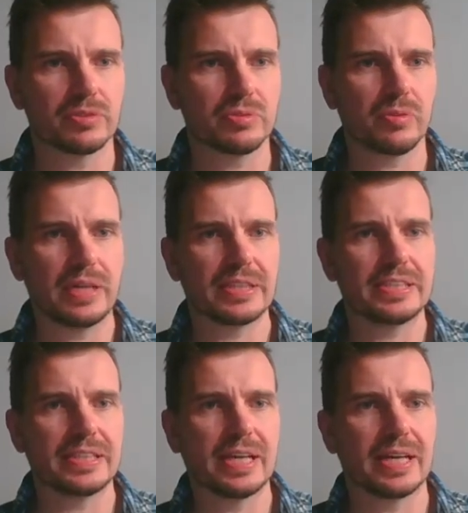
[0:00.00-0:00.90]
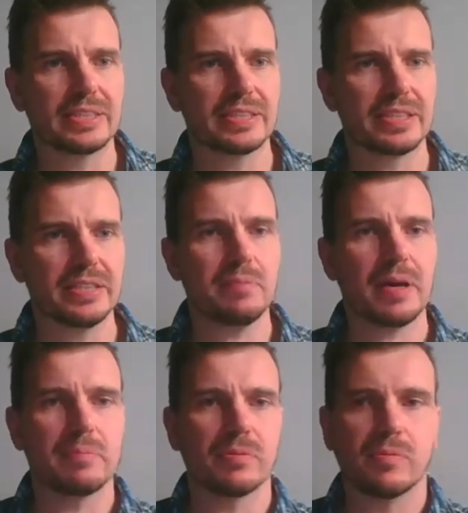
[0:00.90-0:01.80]
2019,
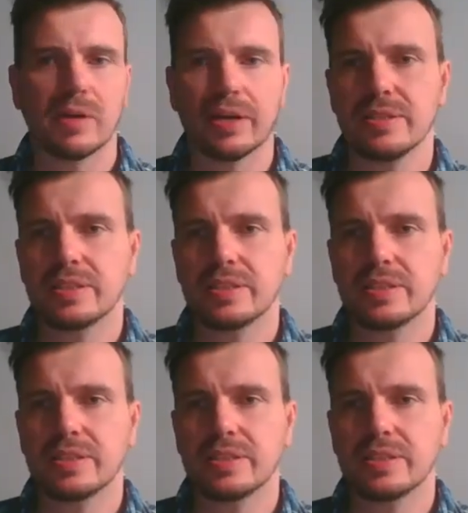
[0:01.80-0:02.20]
paper one,